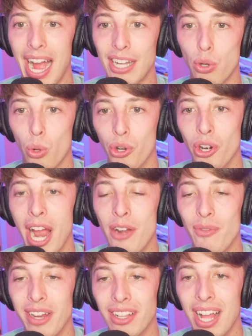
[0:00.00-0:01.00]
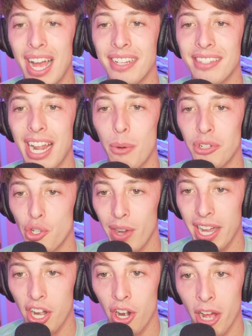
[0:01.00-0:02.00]
I told her I realized that I was
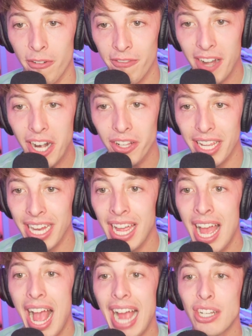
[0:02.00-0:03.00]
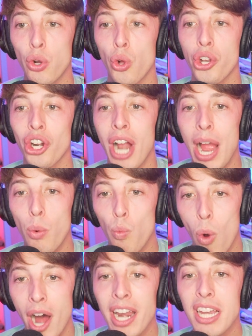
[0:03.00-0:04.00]
treating her unfairly. I told her I
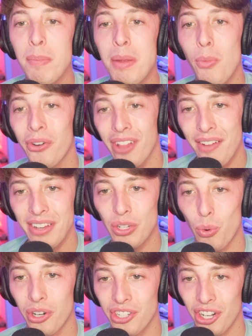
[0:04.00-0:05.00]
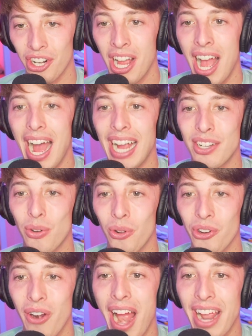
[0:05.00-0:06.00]
wanted to be more loving towards her. I
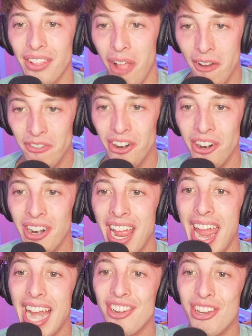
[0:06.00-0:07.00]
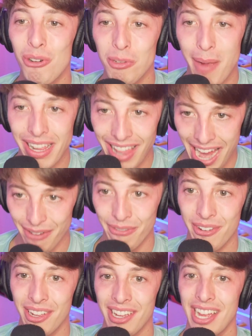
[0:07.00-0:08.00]
told her I loved her and she was my
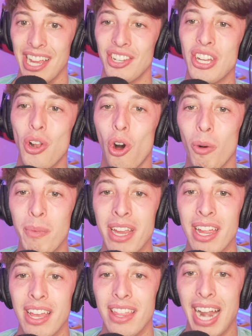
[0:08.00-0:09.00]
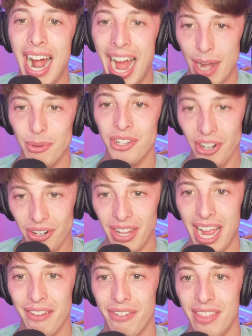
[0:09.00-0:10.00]
life. She told me wow. that I was her
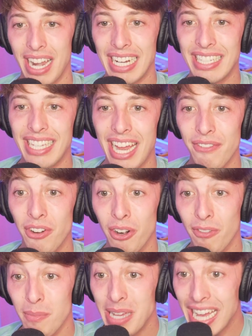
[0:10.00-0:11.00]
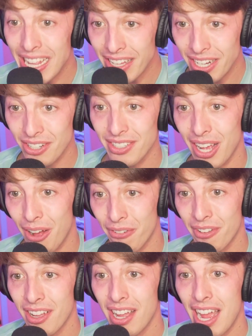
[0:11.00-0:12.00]
life, that I saved her from killing
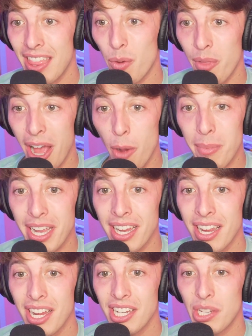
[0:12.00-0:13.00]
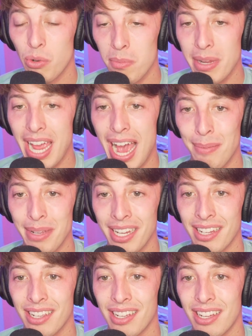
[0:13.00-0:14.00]
herself, and that without me, she wouldn't be
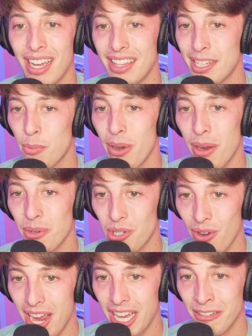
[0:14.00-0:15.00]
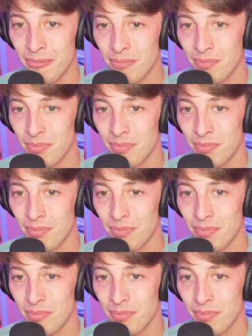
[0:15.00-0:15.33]
happy. At this point, I was crying.